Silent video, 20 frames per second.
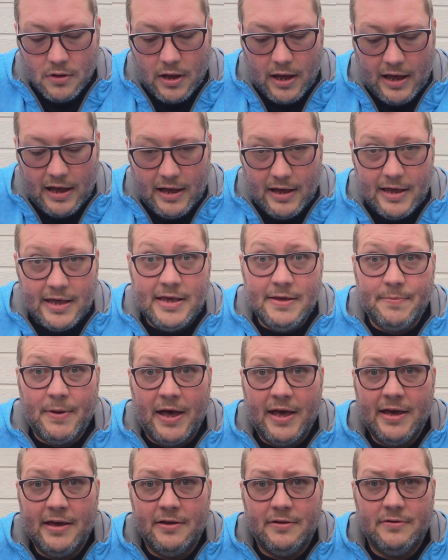
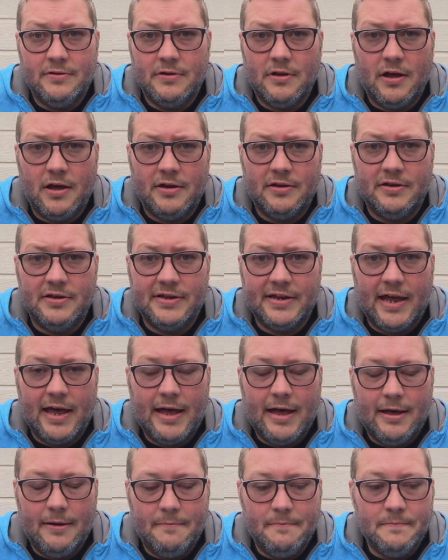eBay and
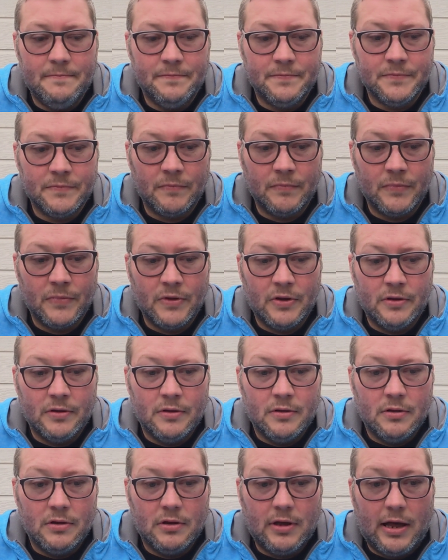
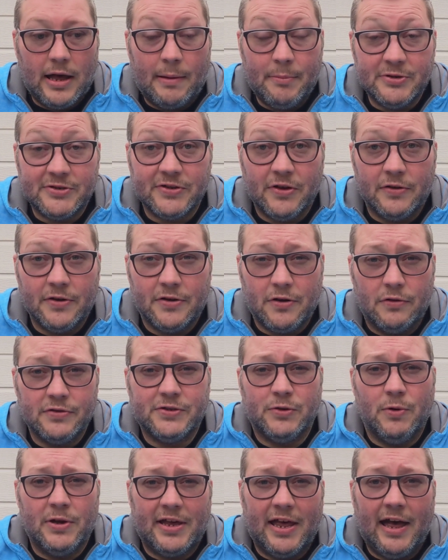Amazon, and
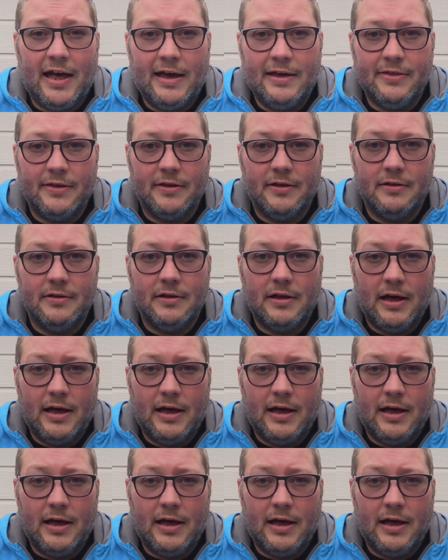also a guy that